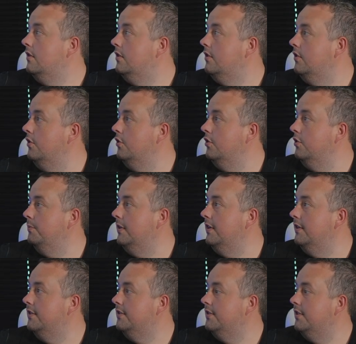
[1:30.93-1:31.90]

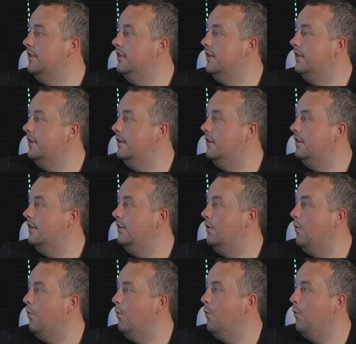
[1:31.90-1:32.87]
Hjulmand.
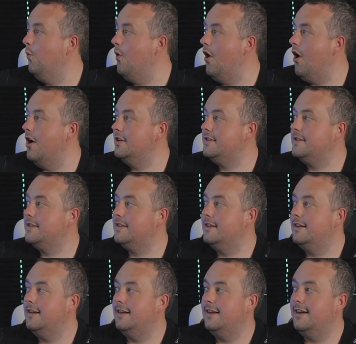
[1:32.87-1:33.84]
What
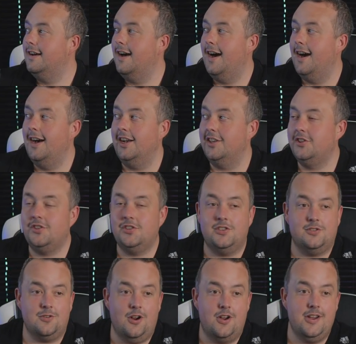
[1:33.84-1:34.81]
a
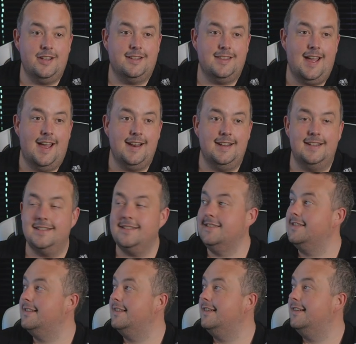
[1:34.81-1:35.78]
strike that
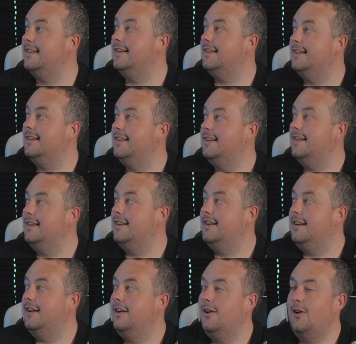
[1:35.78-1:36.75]
is.
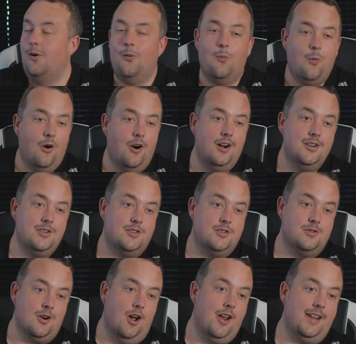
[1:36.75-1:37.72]
What a
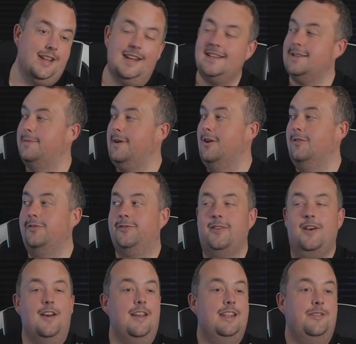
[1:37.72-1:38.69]
strike. He's about
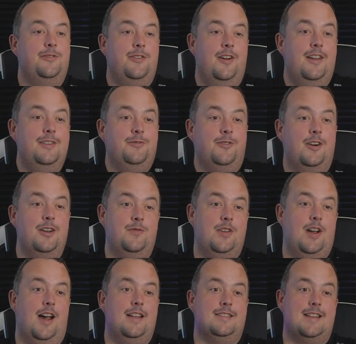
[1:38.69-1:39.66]
30, 35
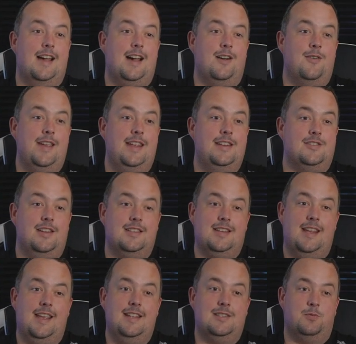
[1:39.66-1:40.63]
yards out. He just
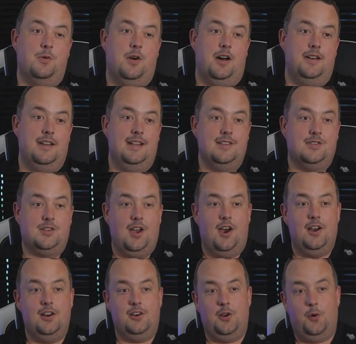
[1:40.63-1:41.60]
hits one. It's
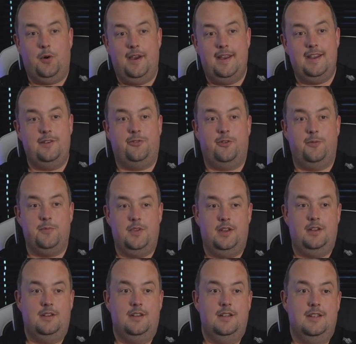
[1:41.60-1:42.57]
curling away from
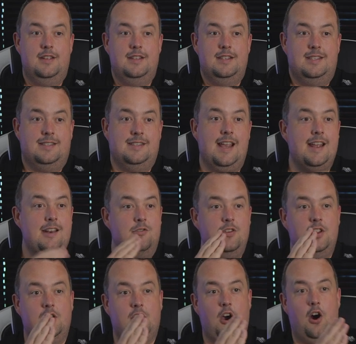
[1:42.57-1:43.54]
the centre
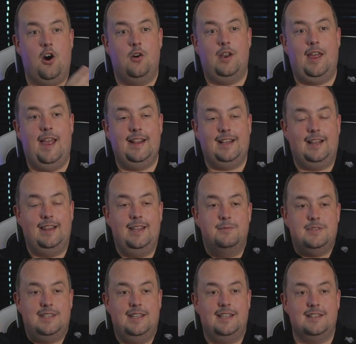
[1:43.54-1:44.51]
of the goal and
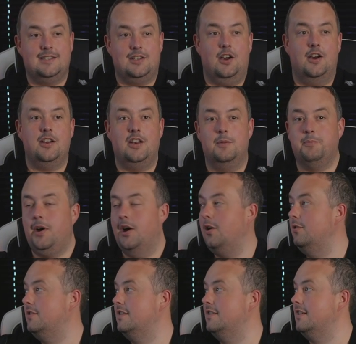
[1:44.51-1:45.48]
clips the inside of the
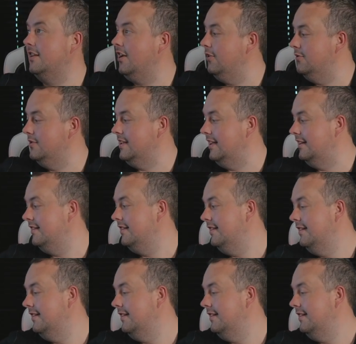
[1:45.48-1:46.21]
post as it goes in.